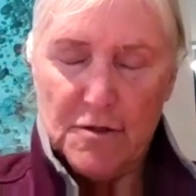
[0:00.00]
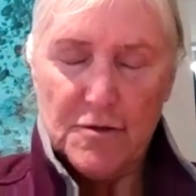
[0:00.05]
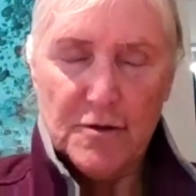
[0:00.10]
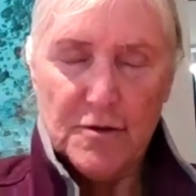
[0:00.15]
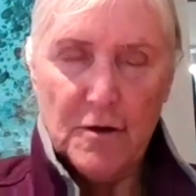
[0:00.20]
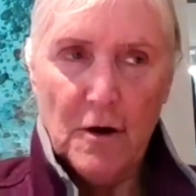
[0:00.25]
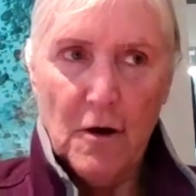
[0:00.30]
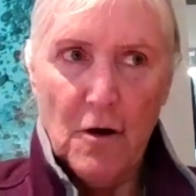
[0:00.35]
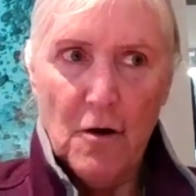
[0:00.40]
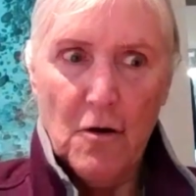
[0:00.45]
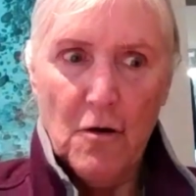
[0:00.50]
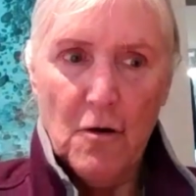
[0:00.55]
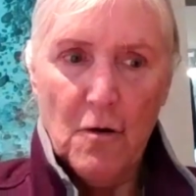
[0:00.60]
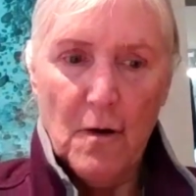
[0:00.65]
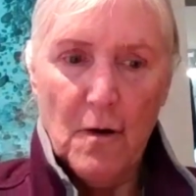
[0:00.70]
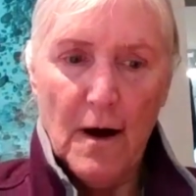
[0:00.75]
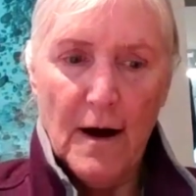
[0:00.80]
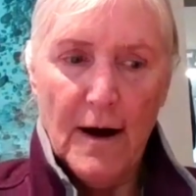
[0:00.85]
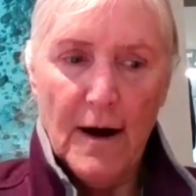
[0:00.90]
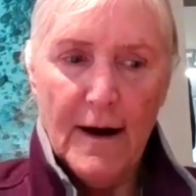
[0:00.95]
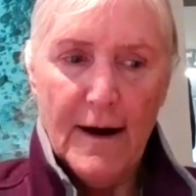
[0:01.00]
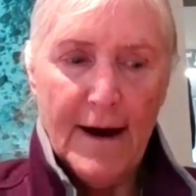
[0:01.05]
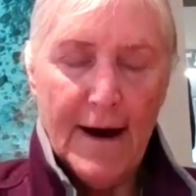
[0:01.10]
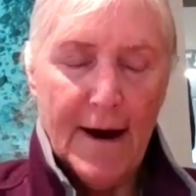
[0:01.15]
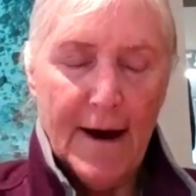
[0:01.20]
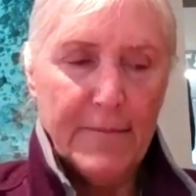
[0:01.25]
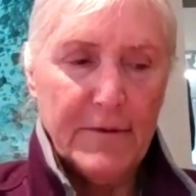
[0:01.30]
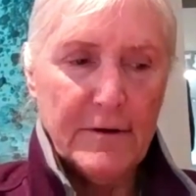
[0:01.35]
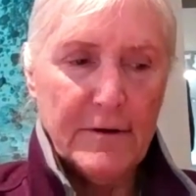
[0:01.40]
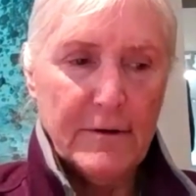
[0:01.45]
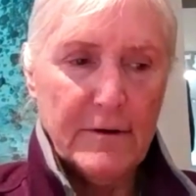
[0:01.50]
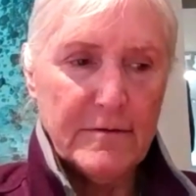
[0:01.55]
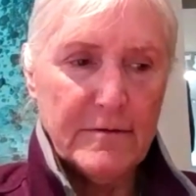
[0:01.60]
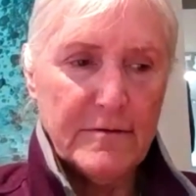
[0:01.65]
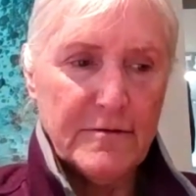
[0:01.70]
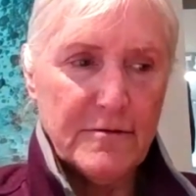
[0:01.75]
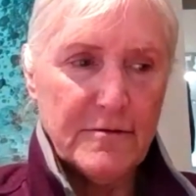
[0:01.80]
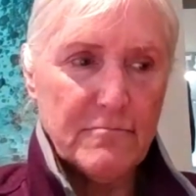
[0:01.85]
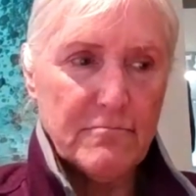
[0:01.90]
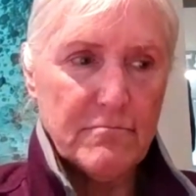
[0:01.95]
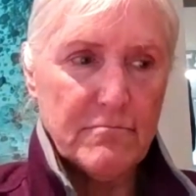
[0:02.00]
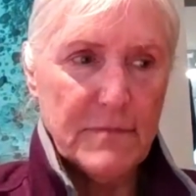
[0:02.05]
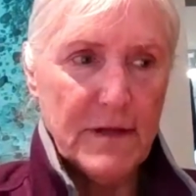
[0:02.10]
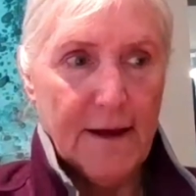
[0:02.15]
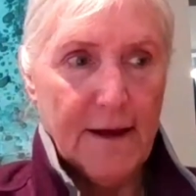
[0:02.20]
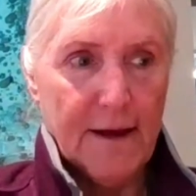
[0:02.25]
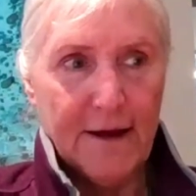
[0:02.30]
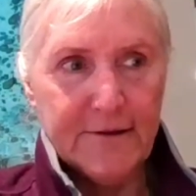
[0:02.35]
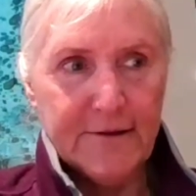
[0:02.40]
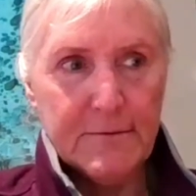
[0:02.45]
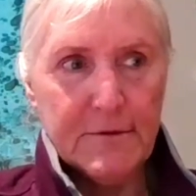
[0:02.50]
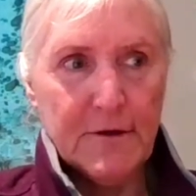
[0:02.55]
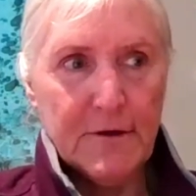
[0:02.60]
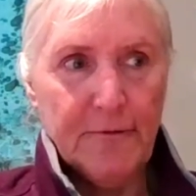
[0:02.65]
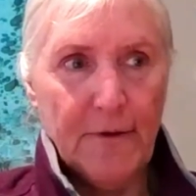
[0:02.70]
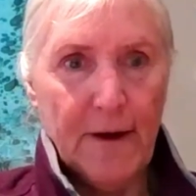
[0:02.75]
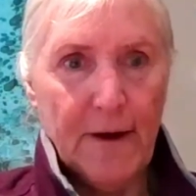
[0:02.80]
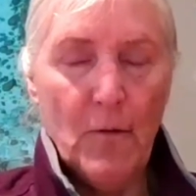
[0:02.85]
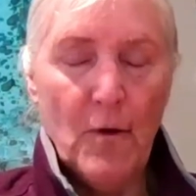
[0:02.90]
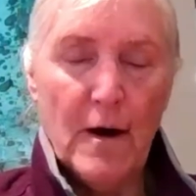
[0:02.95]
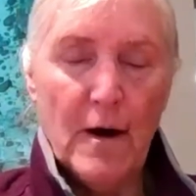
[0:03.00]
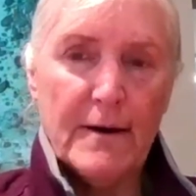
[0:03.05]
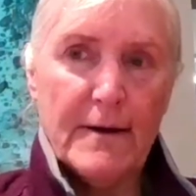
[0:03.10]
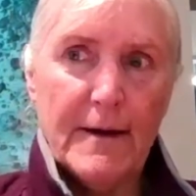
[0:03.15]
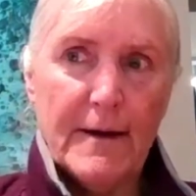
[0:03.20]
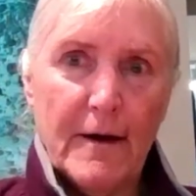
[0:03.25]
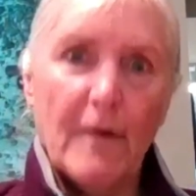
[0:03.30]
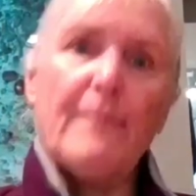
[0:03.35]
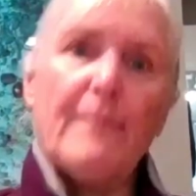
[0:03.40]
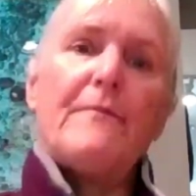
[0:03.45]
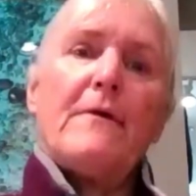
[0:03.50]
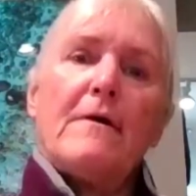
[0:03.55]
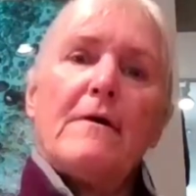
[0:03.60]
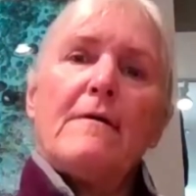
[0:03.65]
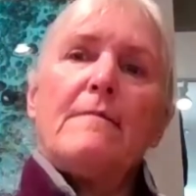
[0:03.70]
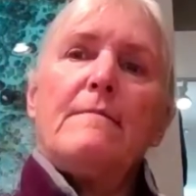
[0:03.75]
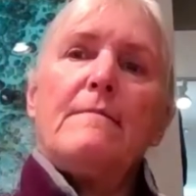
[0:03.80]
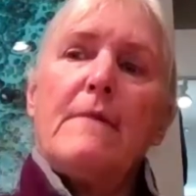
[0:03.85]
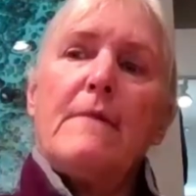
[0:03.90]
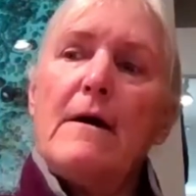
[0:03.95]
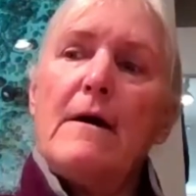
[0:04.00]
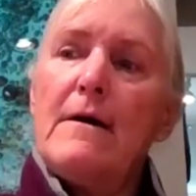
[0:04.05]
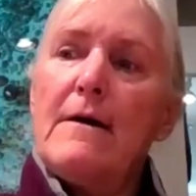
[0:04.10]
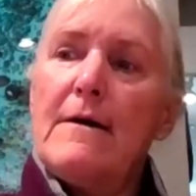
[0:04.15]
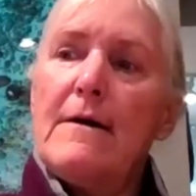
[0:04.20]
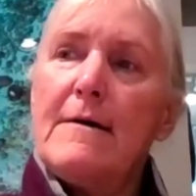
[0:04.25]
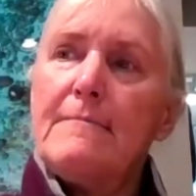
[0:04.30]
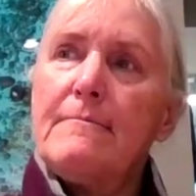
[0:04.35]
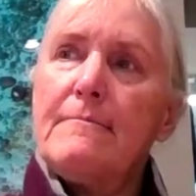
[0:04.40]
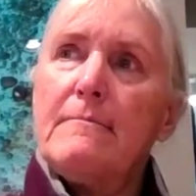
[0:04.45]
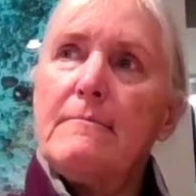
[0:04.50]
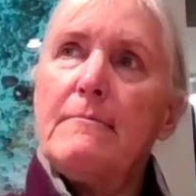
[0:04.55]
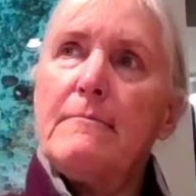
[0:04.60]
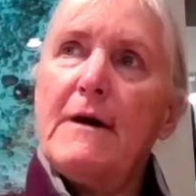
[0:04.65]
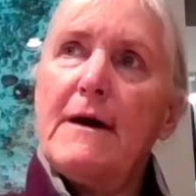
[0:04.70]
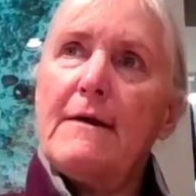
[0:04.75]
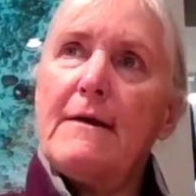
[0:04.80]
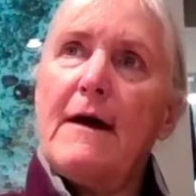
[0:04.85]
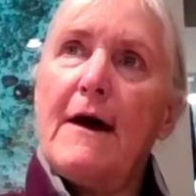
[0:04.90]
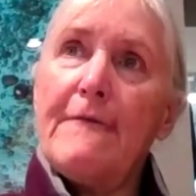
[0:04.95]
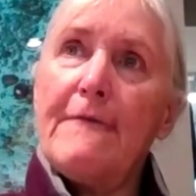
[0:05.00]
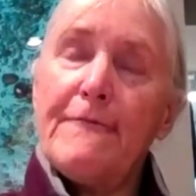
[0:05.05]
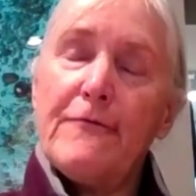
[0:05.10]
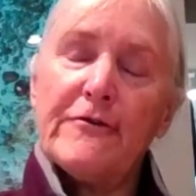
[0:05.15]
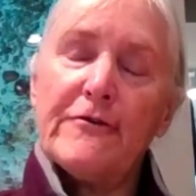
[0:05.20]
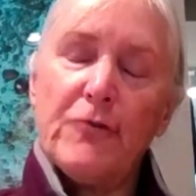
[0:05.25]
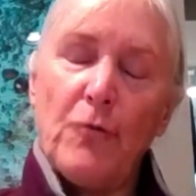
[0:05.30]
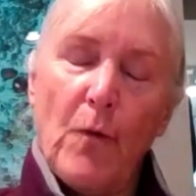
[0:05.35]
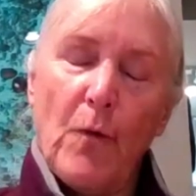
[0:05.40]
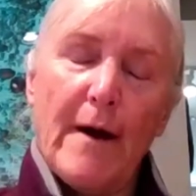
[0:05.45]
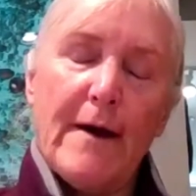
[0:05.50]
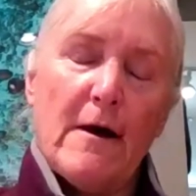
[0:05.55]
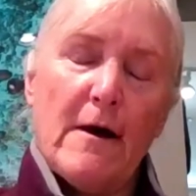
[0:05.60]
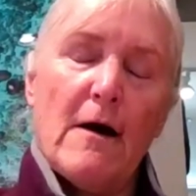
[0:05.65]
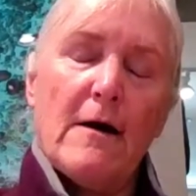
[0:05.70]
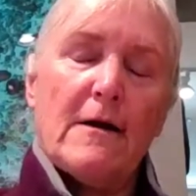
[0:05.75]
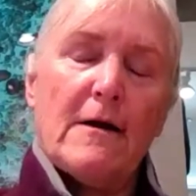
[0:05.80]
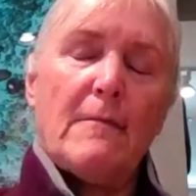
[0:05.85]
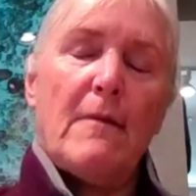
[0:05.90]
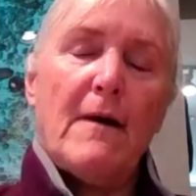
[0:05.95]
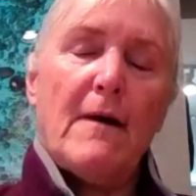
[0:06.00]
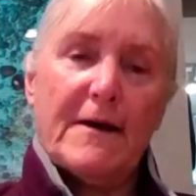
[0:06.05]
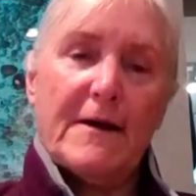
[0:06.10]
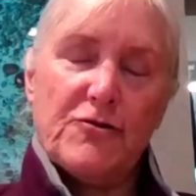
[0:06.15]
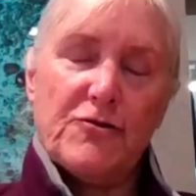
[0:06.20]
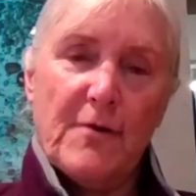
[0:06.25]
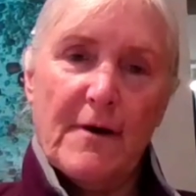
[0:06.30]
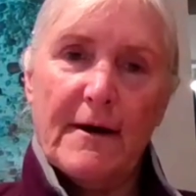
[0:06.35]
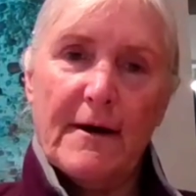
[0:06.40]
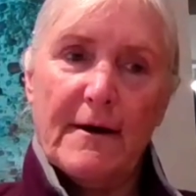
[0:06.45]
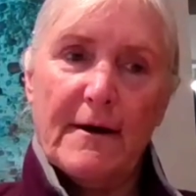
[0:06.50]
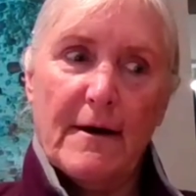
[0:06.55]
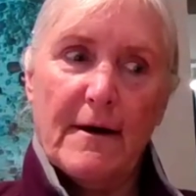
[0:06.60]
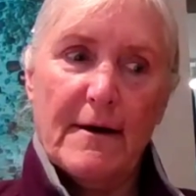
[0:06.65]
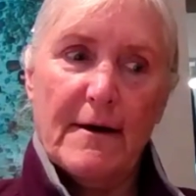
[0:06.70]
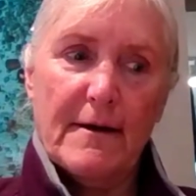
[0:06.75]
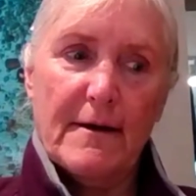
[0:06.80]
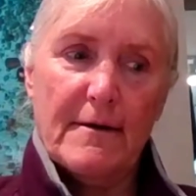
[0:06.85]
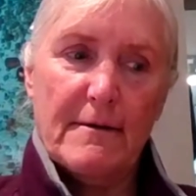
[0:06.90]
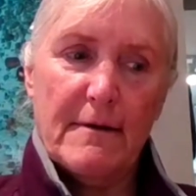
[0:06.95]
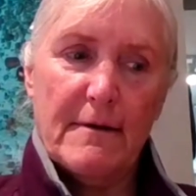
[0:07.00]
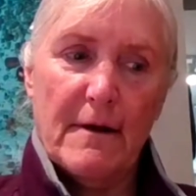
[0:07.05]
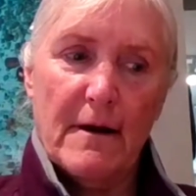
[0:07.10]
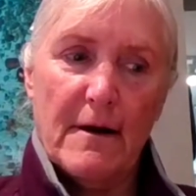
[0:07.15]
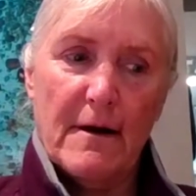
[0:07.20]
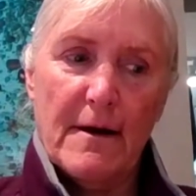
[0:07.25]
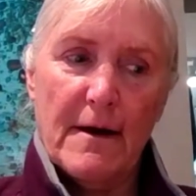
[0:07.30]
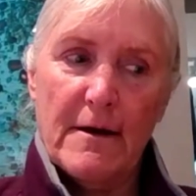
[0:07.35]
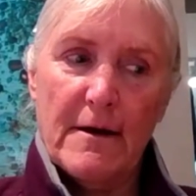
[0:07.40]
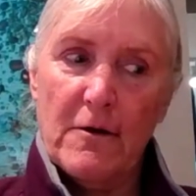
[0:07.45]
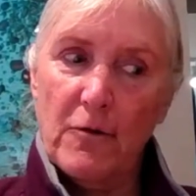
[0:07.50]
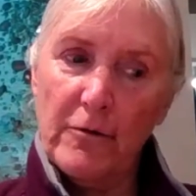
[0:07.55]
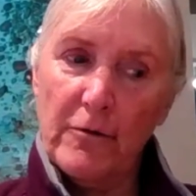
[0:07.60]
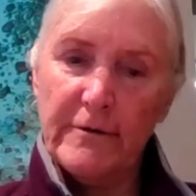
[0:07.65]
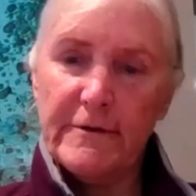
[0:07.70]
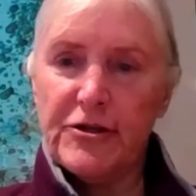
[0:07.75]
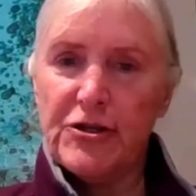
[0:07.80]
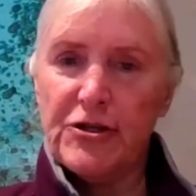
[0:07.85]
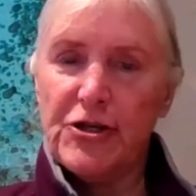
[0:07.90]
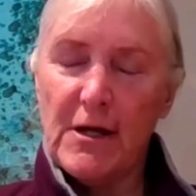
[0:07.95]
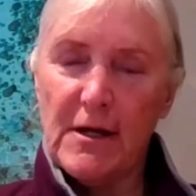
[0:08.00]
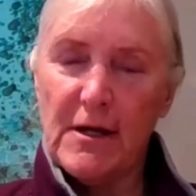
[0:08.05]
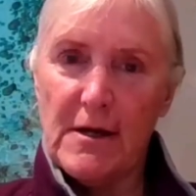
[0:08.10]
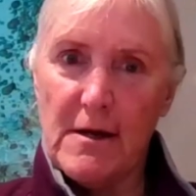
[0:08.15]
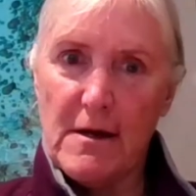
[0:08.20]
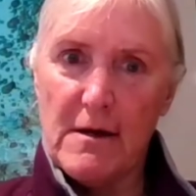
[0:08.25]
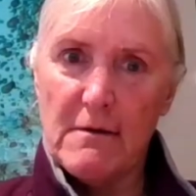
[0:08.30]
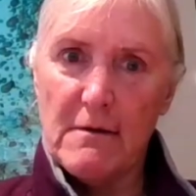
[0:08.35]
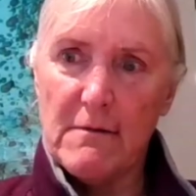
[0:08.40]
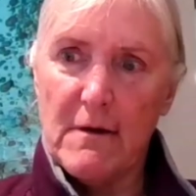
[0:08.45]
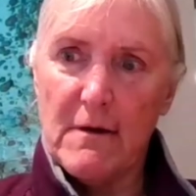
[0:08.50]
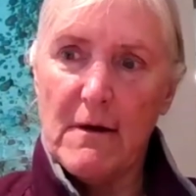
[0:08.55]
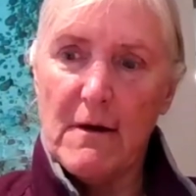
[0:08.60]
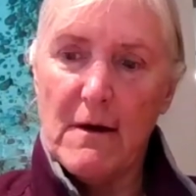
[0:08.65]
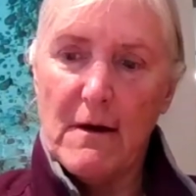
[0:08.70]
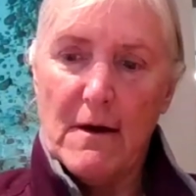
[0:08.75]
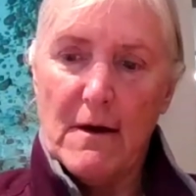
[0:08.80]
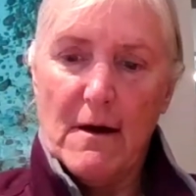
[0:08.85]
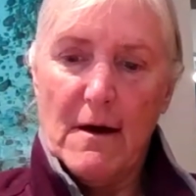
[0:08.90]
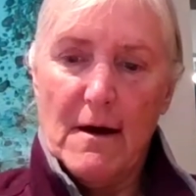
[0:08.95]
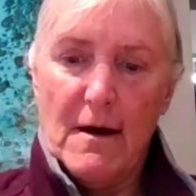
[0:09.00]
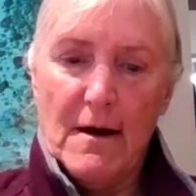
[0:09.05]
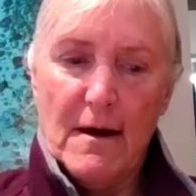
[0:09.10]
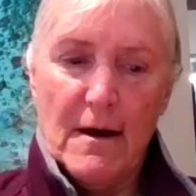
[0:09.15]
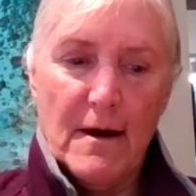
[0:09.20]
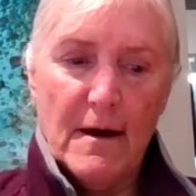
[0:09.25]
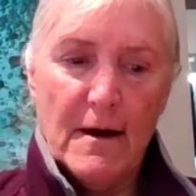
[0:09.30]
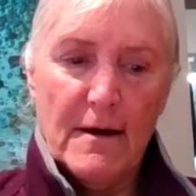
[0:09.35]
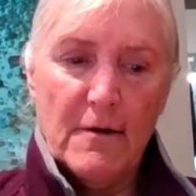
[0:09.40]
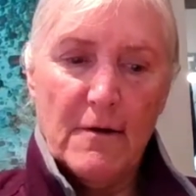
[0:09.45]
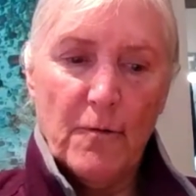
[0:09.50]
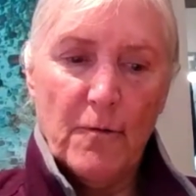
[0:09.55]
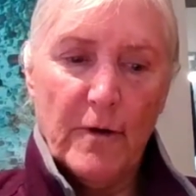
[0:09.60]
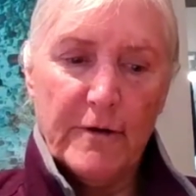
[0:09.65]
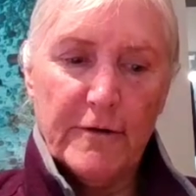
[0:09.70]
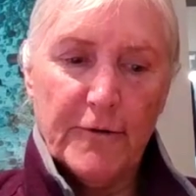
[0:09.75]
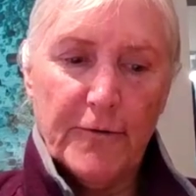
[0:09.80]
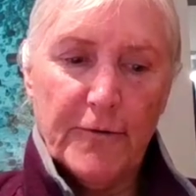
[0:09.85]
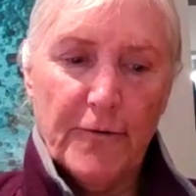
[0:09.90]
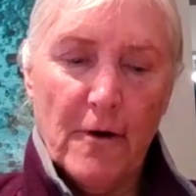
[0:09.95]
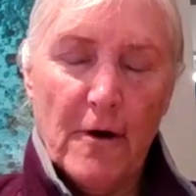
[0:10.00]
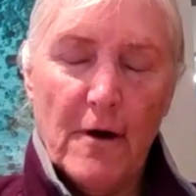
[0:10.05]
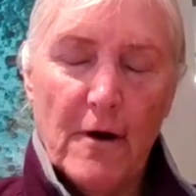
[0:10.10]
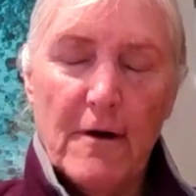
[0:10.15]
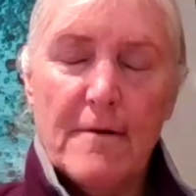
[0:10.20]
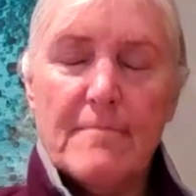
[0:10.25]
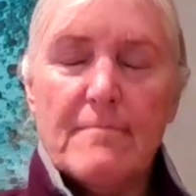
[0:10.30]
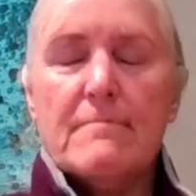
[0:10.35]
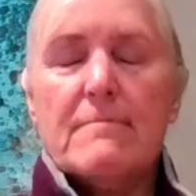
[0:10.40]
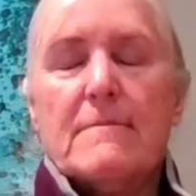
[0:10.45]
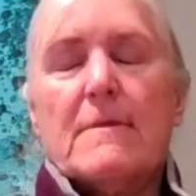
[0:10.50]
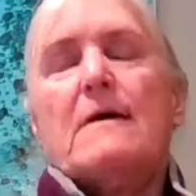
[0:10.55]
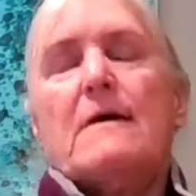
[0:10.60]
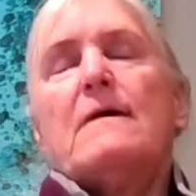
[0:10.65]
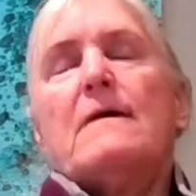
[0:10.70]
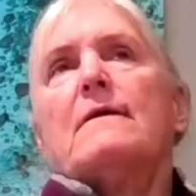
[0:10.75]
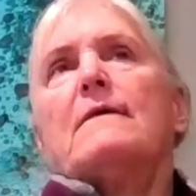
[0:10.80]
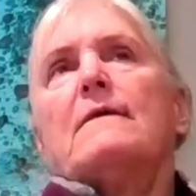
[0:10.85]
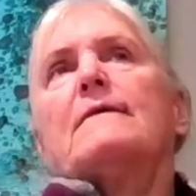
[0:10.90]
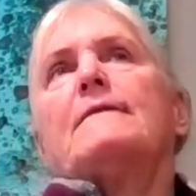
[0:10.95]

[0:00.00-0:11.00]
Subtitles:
So I happened to, they asked me if I wanted to help them, but I first went on a bike trek. I had an old Nishiki, and it was from,